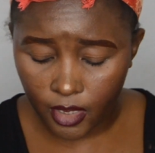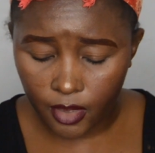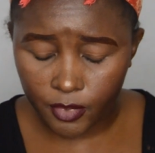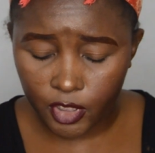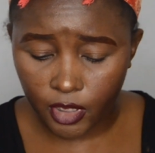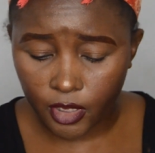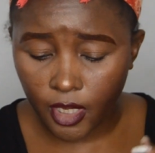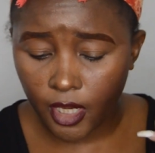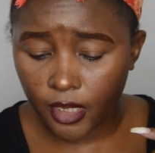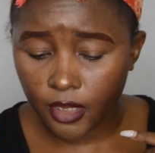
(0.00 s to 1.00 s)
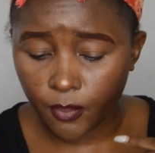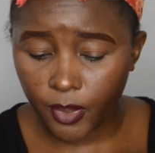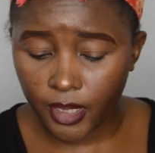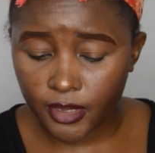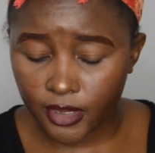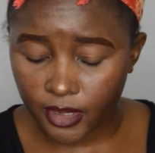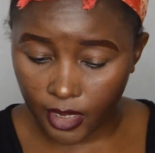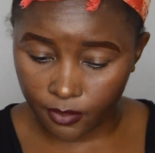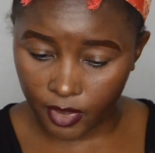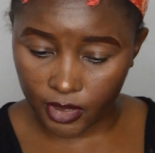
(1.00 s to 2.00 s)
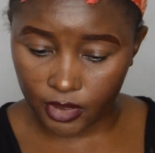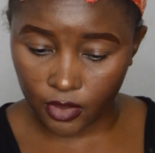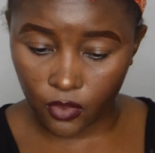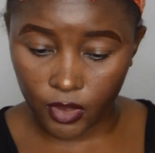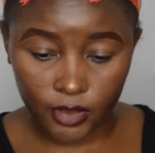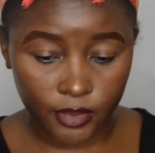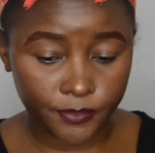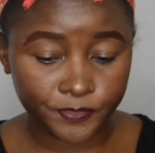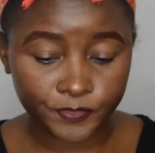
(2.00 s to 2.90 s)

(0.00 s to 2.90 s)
let me check the places that I'm getting oily.